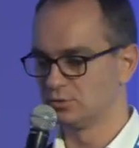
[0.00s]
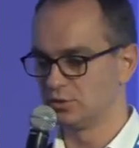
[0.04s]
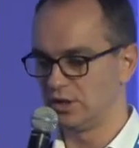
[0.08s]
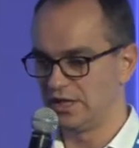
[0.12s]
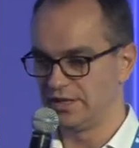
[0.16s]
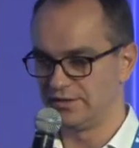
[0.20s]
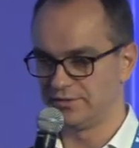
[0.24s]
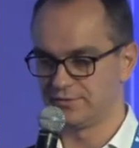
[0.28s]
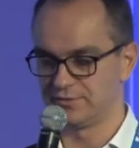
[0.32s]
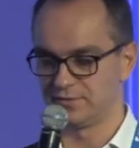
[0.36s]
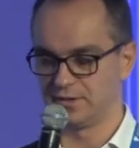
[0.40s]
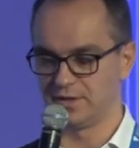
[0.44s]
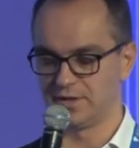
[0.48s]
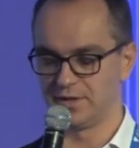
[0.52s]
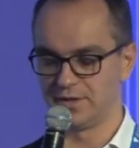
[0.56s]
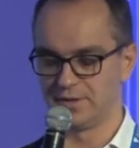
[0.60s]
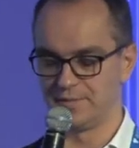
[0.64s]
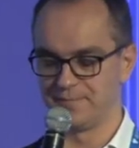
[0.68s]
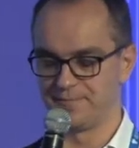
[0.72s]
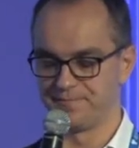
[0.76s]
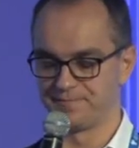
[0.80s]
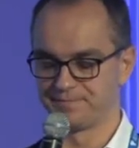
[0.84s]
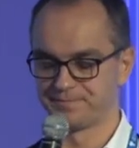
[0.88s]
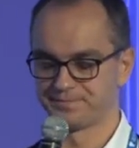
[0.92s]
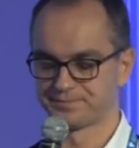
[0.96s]
Drive
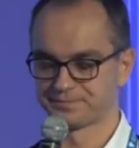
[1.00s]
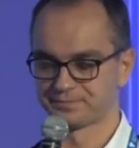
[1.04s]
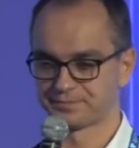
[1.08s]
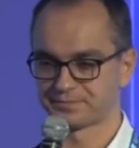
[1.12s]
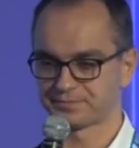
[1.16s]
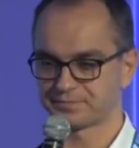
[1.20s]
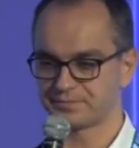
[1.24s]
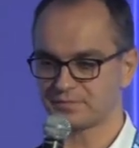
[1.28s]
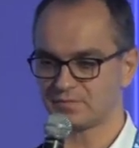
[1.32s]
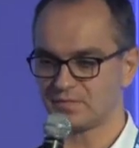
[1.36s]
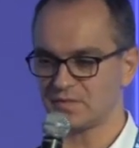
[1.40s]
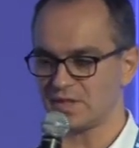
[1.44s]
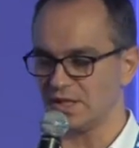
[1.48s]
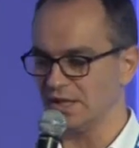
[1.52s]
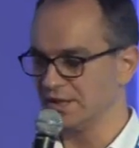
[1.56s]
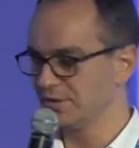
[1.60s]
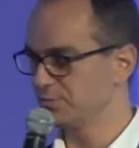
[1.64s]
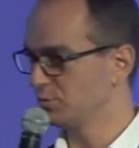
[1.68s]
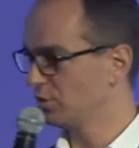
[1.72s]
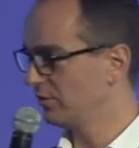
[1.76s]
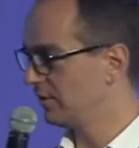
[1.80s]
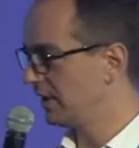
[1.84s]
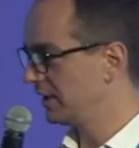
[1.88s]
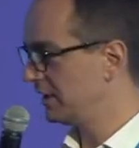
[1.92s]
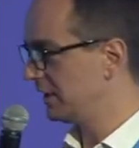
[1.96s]
um, is
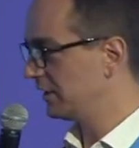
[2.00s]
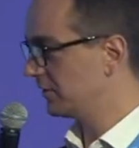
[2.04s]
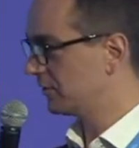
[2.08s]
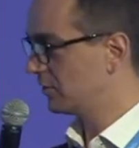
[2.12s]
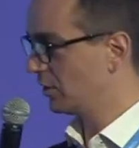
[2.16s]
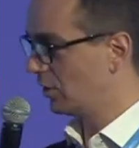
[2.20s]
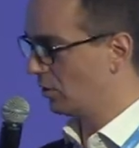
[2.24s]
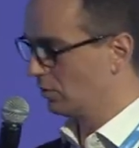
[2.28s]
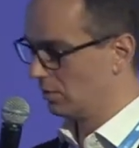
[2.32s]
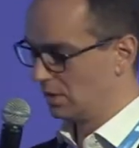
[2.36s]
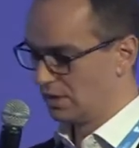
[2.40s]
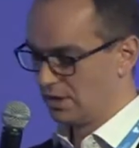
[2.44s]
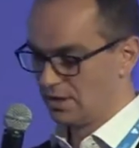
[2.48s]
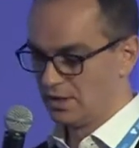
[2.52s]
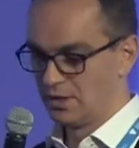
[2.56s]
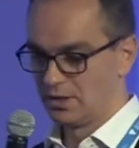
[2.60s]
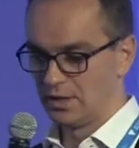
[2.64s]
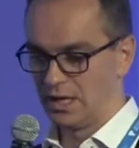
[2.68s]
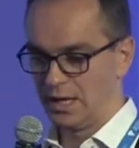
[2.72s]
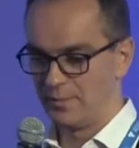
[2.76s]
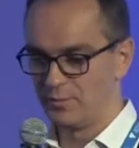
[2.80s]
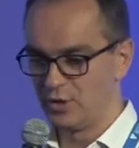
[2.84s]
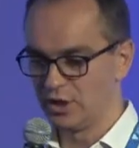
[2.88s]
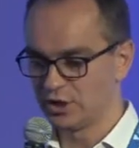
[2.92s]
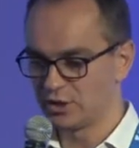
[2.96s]
providing. So
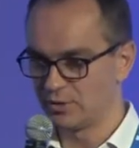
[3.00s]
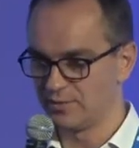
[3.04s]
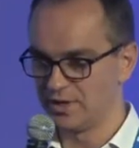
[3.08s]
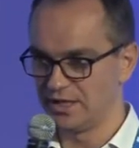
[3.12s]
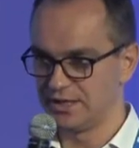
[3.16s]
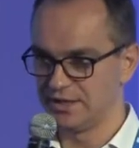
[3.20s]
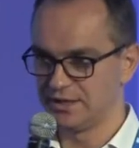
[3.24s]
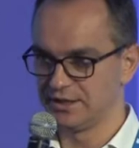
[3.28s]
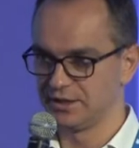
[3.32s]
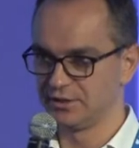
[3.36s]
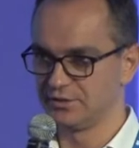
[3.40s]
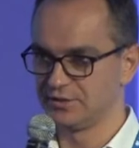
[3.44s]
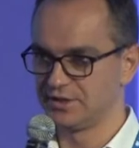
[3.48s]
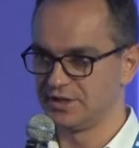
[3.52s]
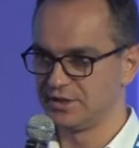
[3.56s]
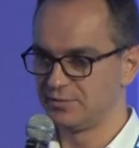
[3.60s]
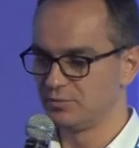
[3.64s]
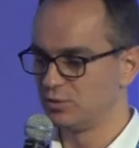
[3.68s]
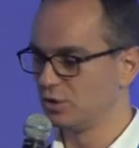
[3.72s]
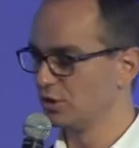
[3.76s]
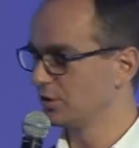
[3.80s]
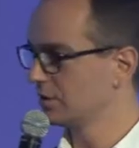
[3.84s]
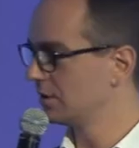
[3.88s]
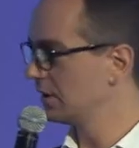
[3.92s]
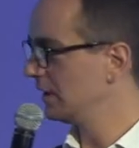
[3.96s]
I'm recommending you this
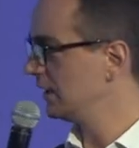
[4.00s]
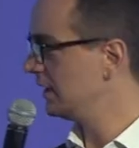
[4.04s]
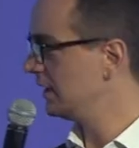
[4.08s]
book.